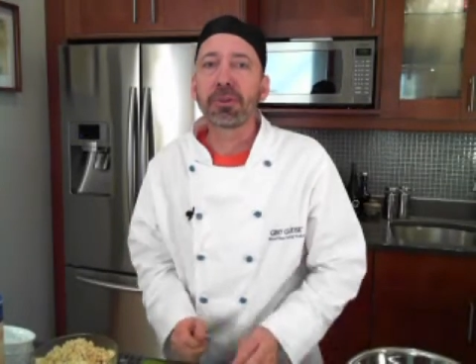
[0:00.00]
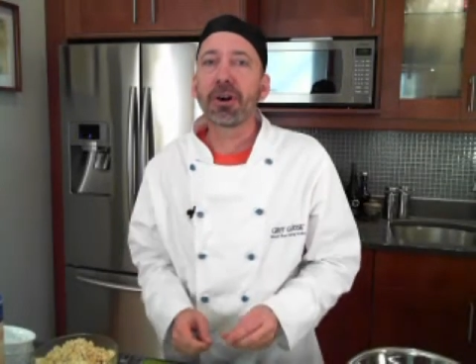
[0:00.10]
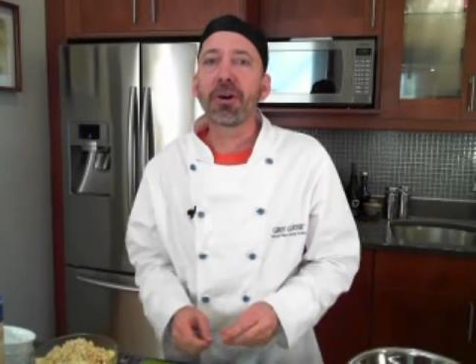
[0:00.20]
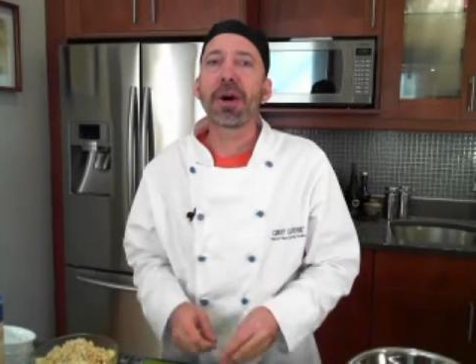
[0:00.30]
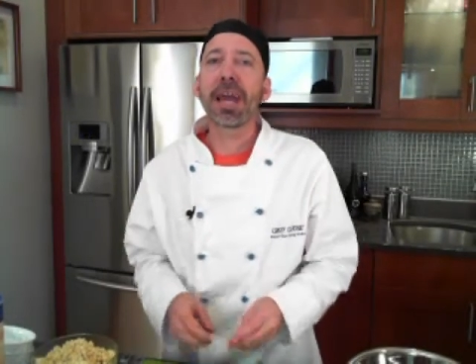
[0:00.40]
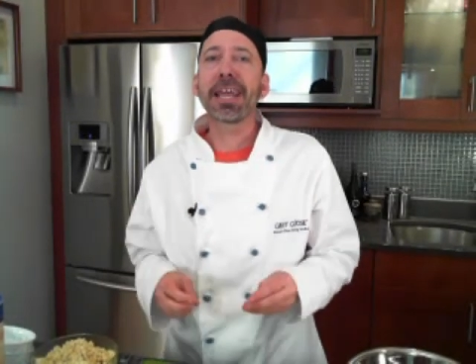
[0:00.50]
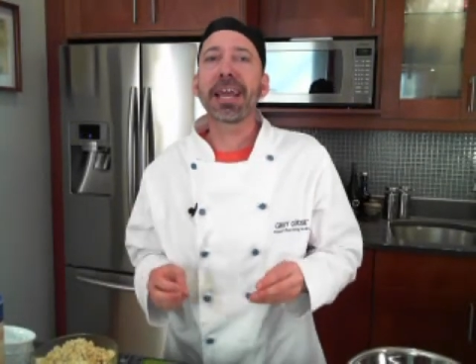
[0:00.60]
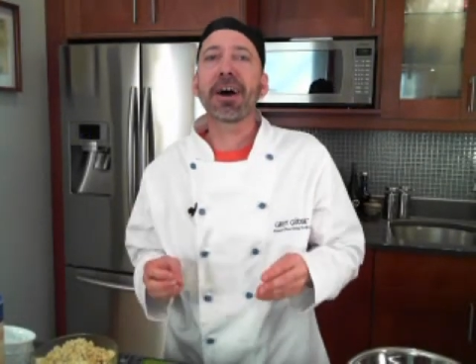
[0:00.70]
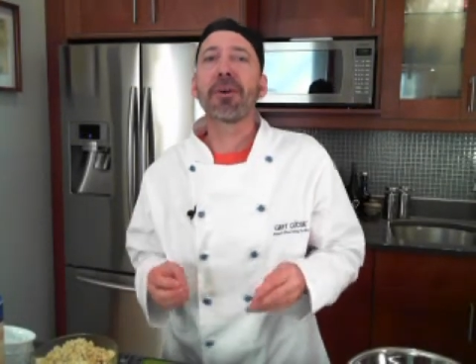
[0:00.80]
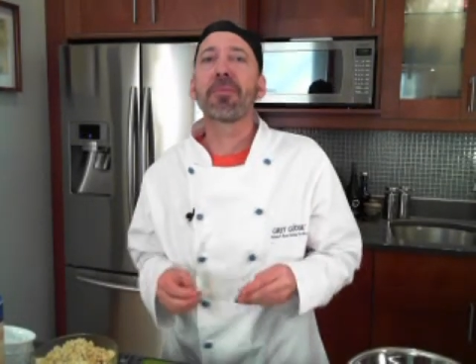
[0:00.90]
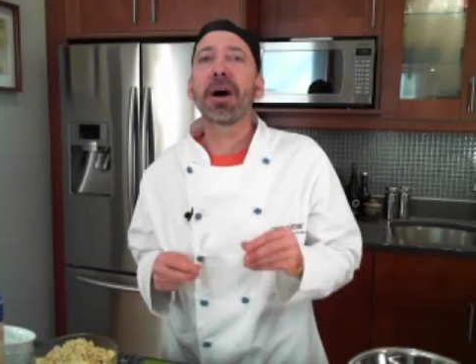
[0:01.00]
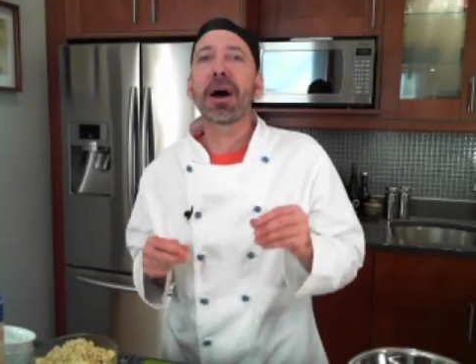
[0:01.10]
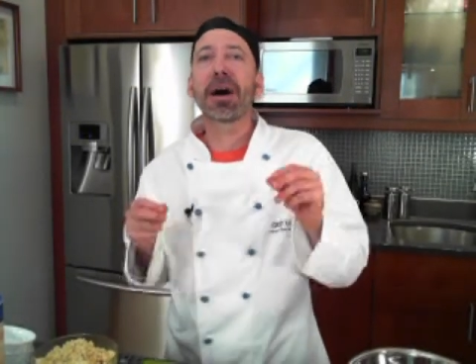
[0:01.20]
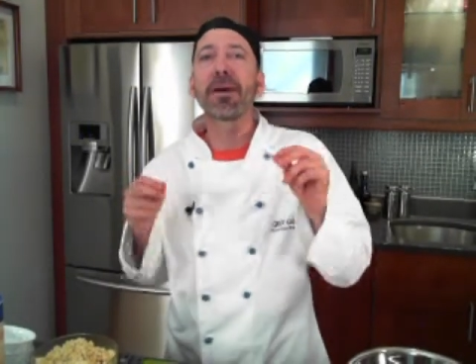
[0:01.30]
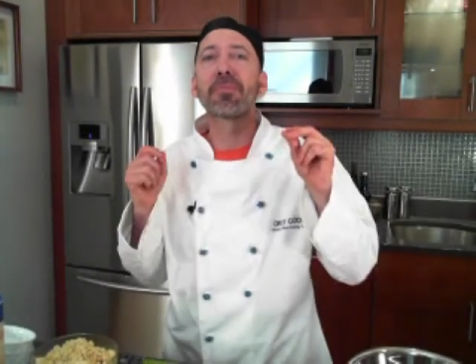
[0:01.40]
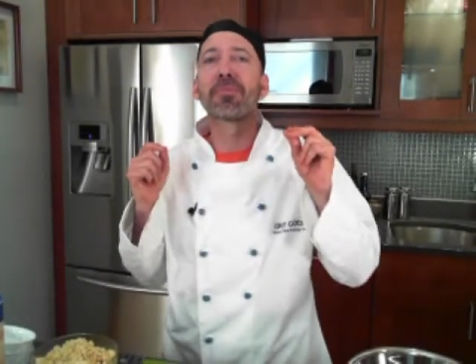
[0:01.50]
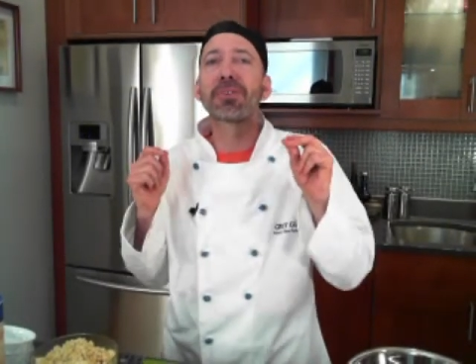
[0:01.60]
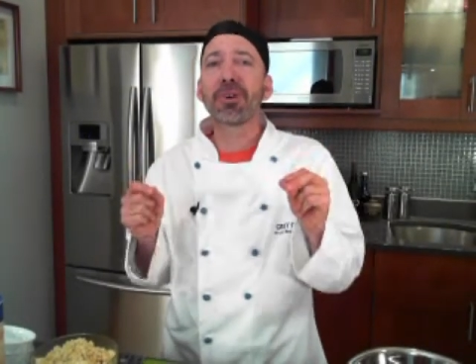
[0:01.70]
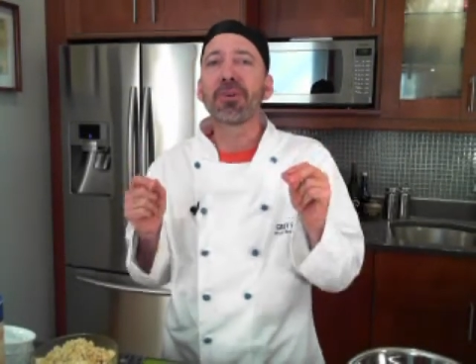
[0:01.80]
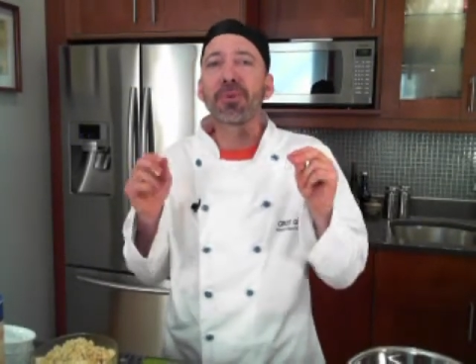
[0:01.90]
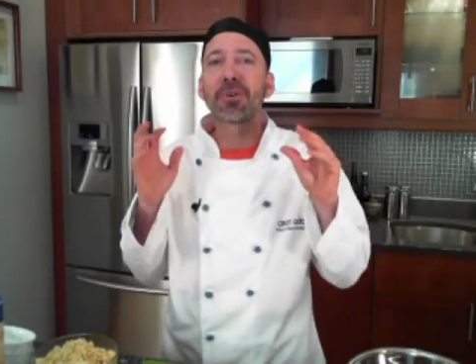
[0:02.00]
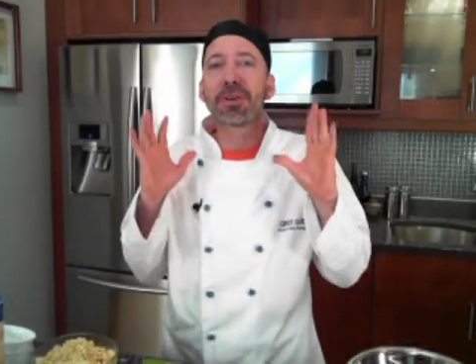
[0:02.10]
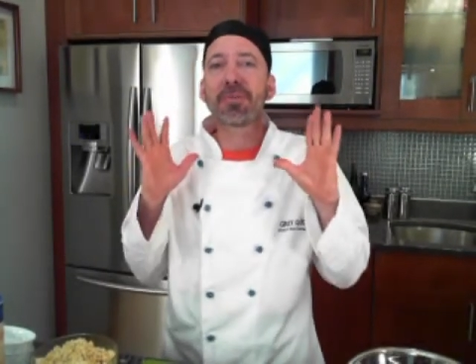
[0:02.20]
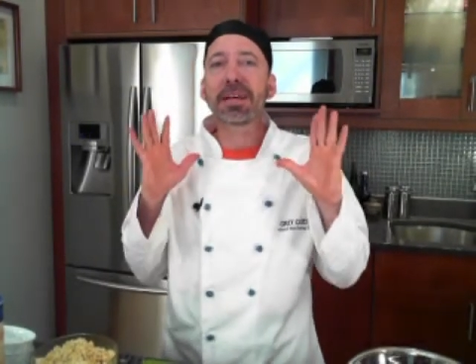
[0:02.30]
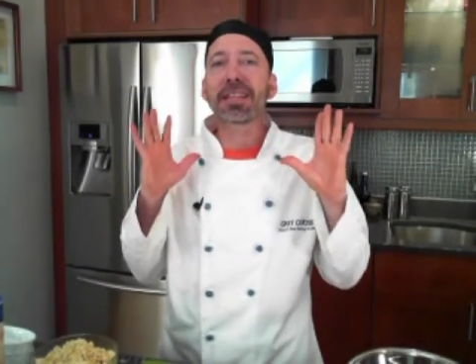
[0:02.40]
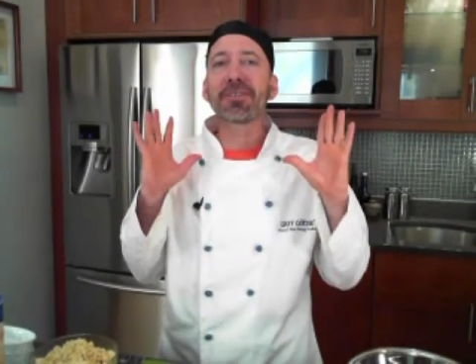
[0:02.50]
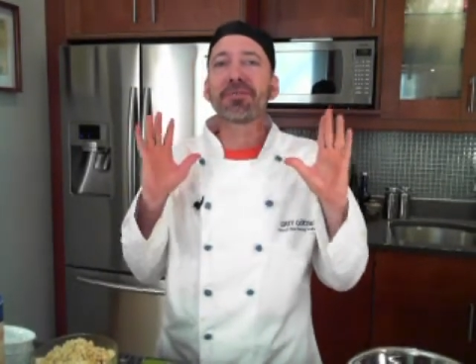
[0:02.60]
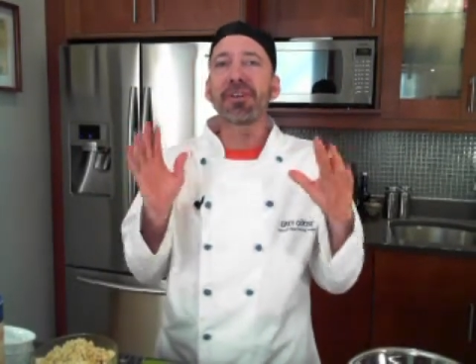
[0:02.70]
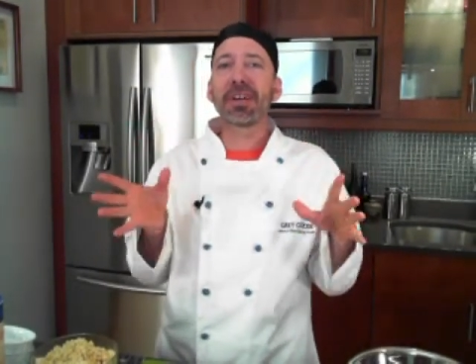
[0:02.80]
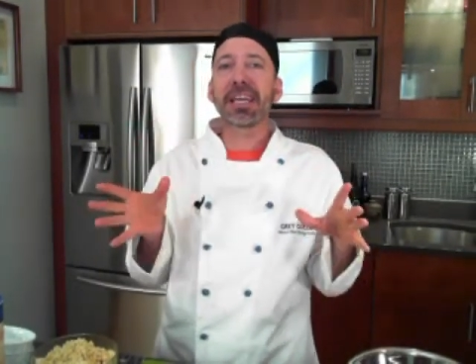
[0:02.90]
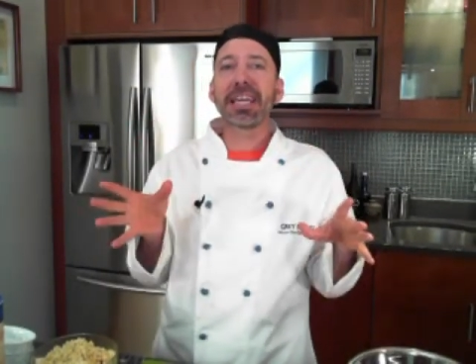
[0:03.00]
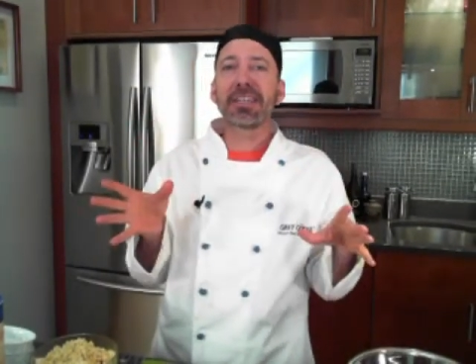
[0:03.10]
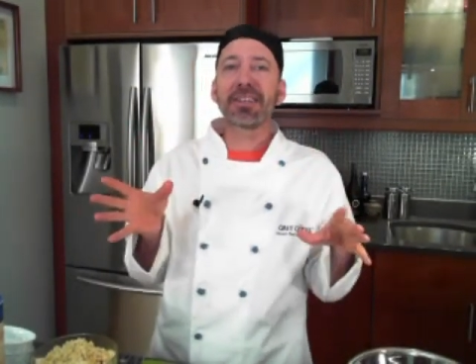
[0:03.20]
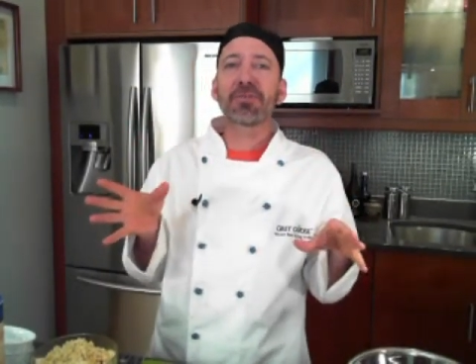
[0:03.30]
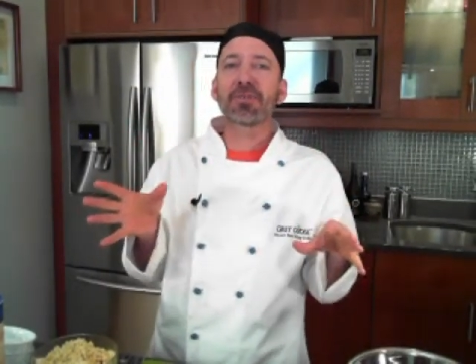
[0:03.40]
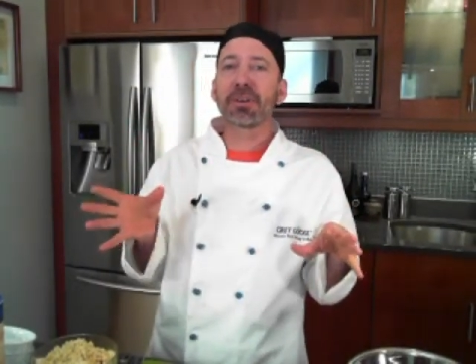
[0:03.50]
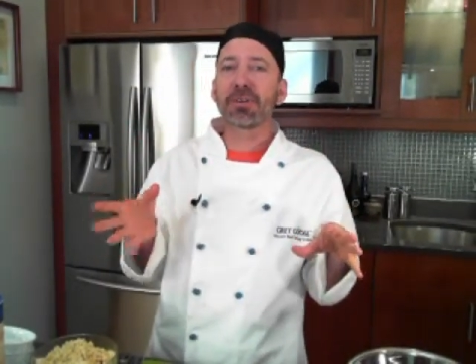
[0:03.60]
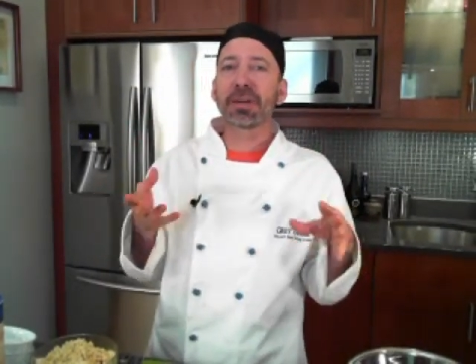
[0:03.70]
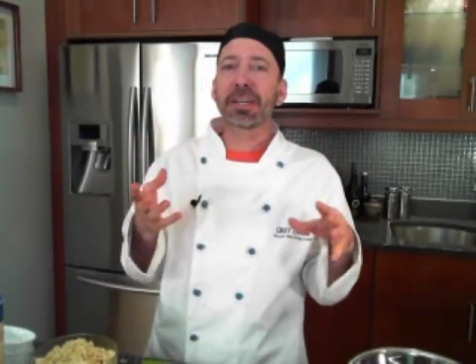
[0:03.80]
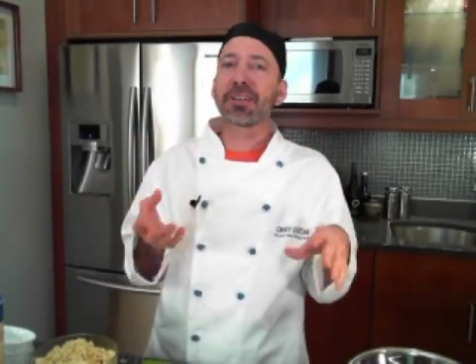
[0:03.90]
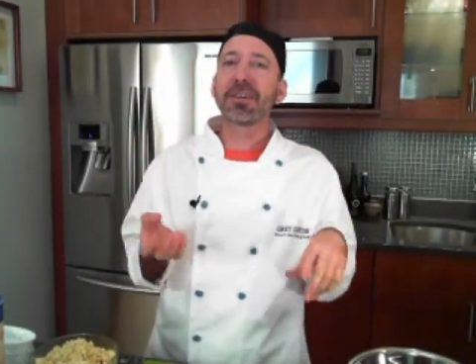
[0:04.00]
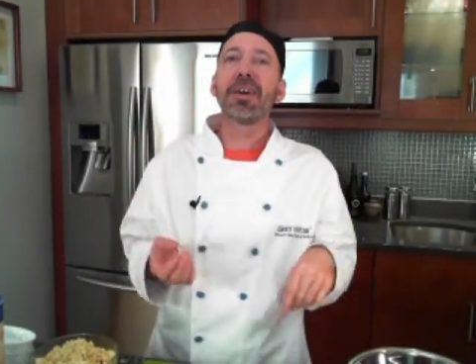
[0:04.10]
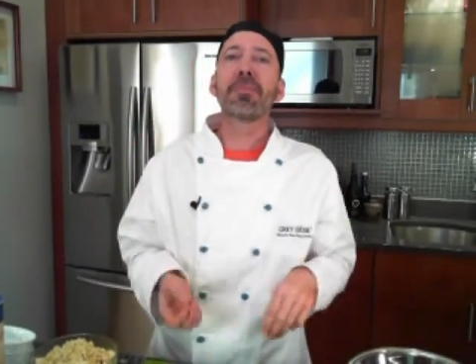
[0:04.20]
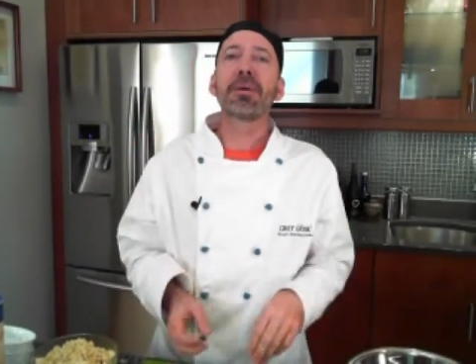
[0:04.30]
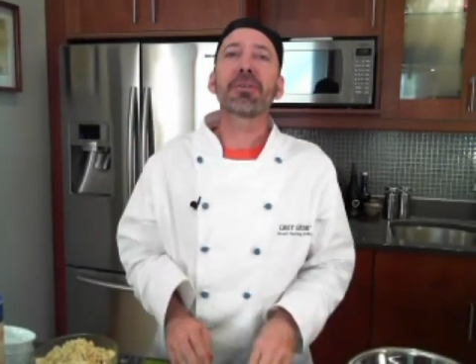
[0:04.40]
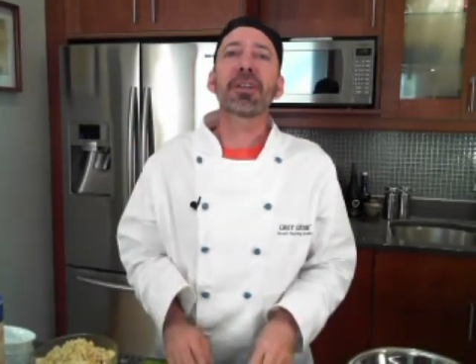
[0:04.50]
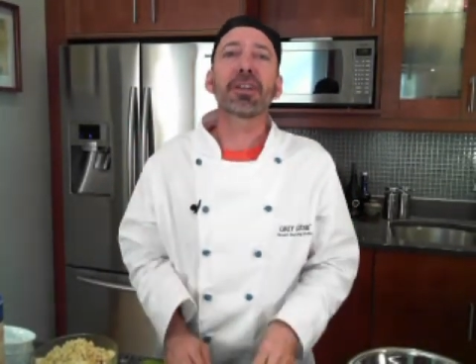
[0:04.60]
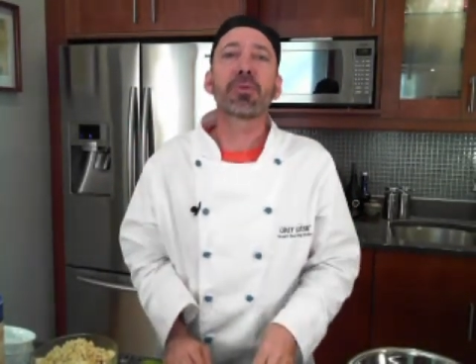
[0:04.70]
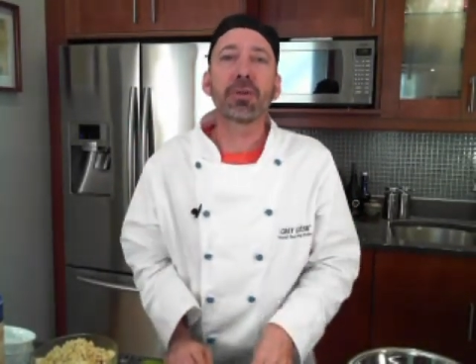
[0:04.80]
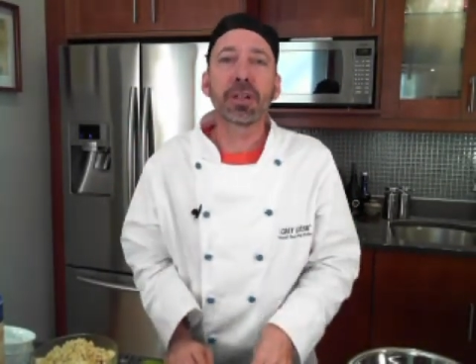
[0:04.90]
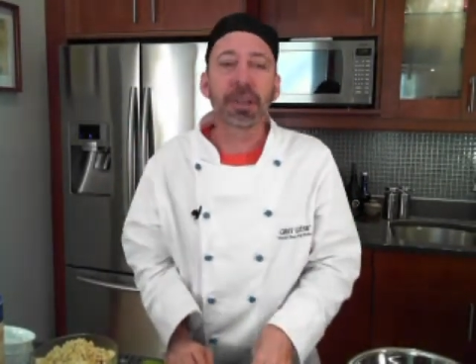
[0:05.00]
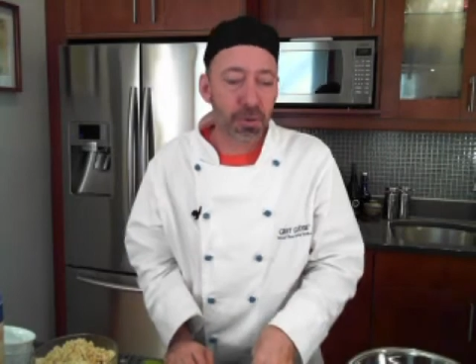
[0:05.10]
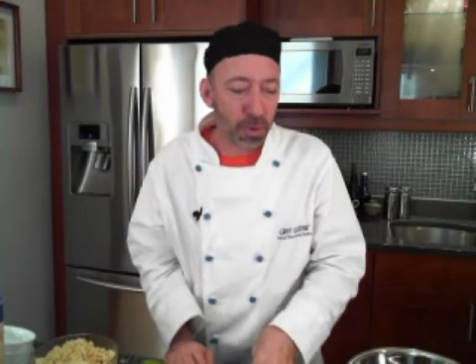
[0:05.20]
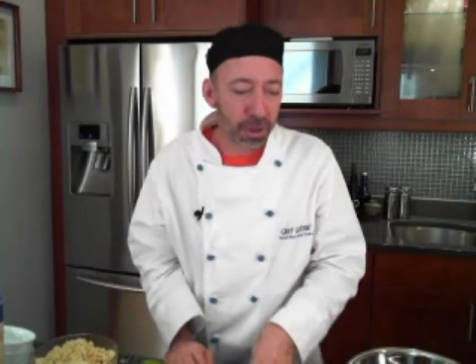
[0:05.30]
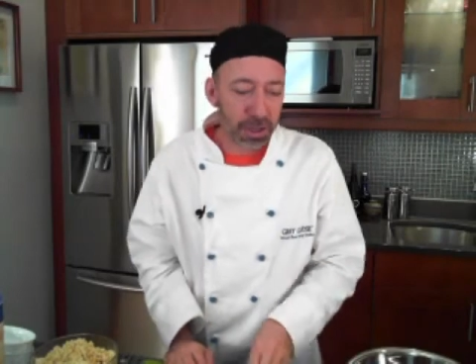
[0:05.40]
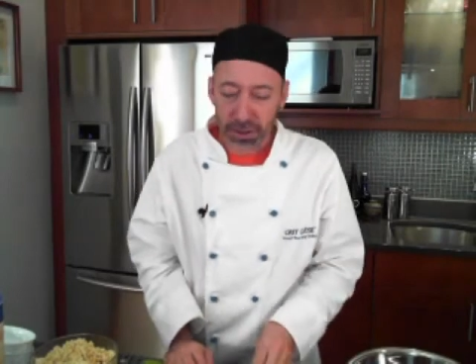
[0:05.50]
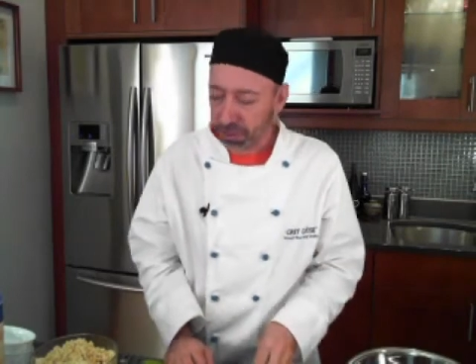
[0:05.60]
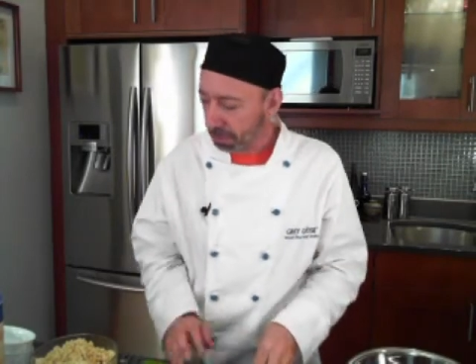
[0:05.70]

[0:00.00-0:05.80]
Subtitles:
So we're going to make this very easy for you because people think it's really cool here.